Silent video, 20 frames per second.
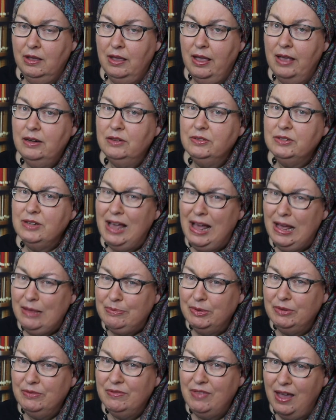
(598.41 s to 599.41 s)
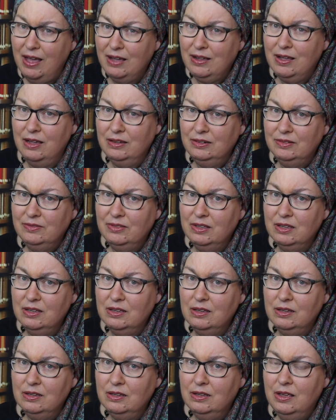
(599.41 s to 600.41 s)
And on top of that kind of
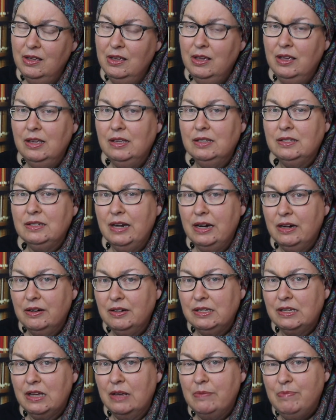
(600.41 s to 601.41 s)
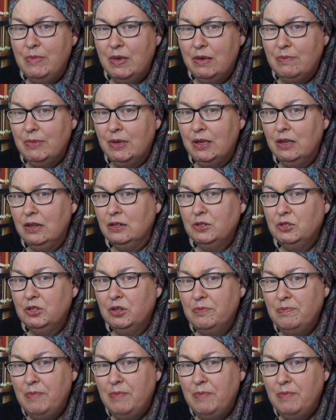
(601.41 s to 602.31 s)
thinking is Terry's commitment to